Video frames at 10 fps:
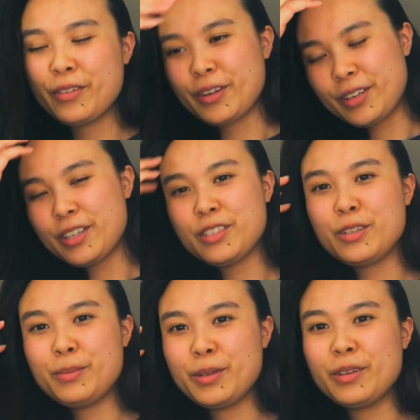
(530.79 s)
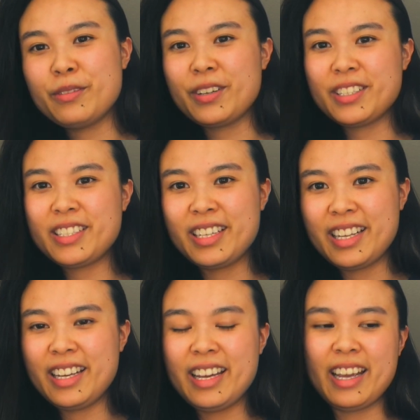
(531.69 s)
for Zoom
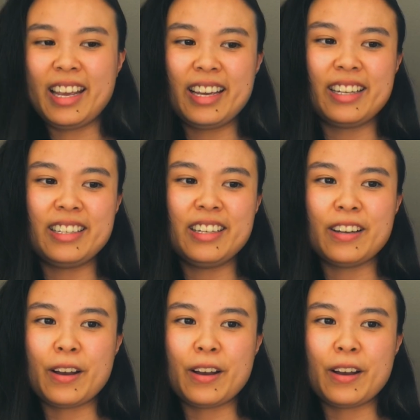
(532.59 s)
University, and